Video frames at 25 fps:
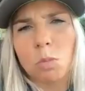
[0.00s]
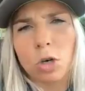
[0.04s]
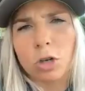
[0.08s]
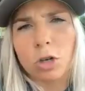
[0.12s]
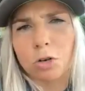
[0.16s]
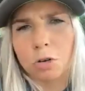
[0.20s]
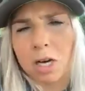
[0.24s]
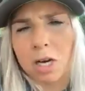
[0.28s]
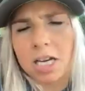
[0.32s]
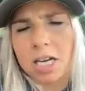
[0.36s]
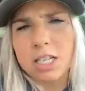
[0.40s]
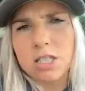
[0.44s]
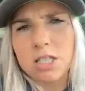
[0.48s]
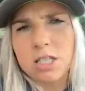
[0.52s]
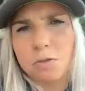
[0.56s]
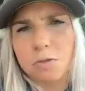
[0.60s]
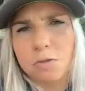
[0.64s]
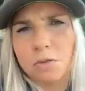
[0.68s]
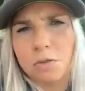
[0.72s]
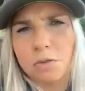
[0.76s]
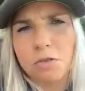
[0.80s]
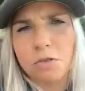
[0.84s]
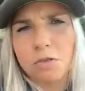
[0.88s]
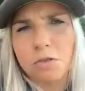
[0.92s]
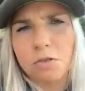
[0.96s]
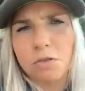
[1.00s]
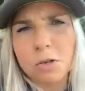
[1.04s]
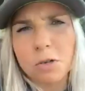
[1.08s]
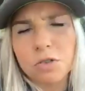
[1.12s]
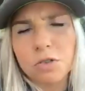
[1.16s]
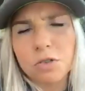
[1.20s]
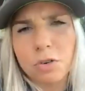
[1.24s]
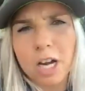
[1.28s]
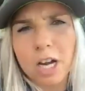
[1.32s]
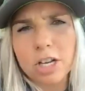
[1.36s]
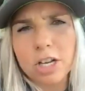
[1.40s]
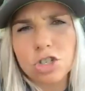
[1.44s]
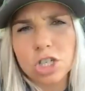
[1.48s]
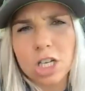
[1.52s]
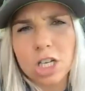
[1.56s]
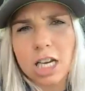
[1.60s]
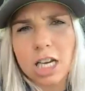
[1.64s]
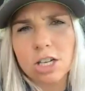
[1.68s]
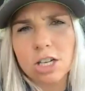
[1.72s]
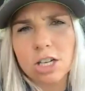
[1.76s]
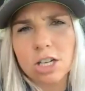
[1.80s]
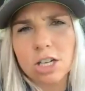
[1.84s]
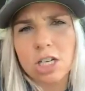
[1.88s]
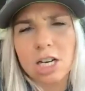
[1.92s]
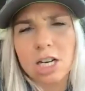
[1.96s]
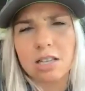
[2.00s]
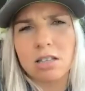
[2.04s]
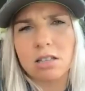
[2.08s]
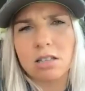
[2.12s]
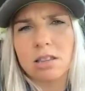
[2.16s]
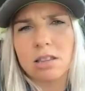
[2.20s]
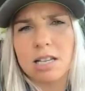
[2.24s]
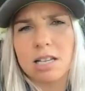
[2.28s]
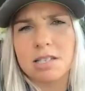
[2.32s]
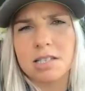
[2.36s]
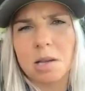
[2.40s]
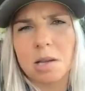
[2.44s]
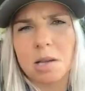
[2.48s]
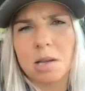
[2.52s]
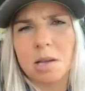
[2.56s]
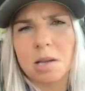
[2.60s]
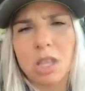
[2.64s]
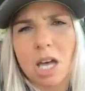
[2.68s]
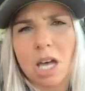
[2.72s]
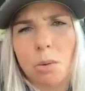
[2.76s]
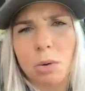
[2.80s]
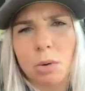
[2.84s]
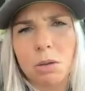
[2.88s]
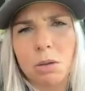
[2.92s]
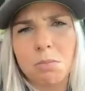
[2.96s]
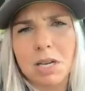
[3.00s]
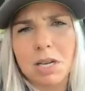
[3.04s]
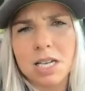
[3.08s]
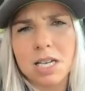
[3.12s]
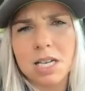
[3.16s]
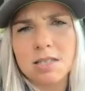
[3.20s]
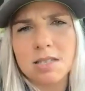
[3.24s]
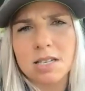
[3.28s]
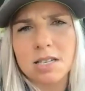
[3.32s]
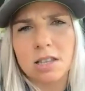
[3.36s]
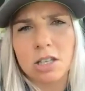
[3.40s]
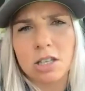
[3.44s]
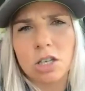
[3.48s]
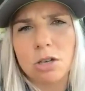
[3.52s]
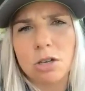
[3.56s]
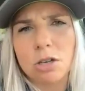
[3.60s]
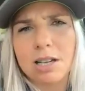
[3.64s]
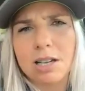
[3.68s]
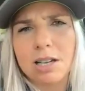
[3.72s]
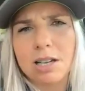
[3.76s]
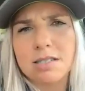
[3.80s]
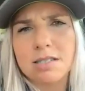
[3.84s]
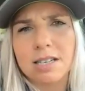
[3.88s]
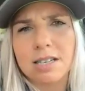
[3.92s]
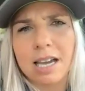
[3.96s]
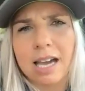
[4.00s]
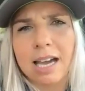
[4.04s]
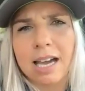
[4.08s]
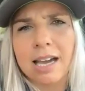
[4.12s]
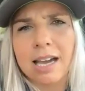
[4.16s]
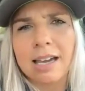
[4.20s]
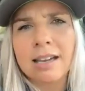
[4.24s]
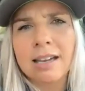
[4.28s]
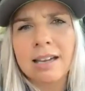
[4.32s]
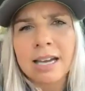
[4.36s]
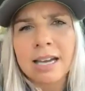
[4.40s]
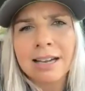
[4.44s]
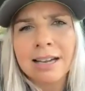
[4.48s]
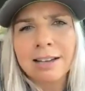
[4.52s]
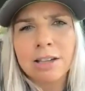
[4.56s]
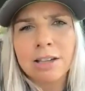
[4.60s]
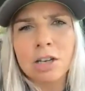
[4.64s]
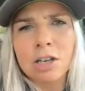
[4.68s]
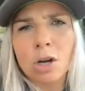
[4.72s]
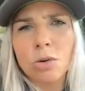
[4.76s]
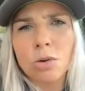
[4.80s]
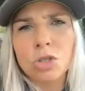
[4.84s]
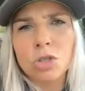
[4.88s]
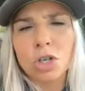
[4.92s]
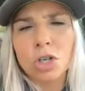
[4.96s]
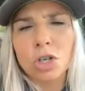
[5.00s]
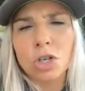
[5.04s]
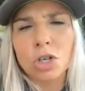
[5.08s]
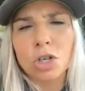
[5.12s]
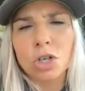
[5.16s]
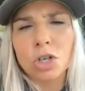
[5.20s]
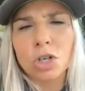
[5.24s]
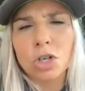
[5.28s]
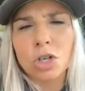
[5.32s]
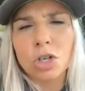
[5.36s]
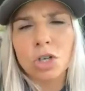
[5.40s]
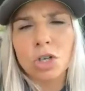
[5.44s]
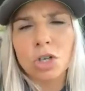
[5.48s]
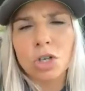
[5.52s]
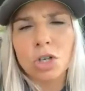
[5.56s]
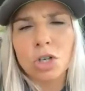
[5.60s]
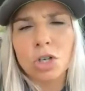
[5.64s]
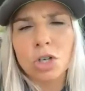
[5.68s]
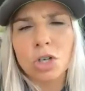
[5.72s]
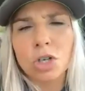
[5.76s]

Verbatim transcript: grants for farmers for education i think that's something that we miss in the usda you know during covid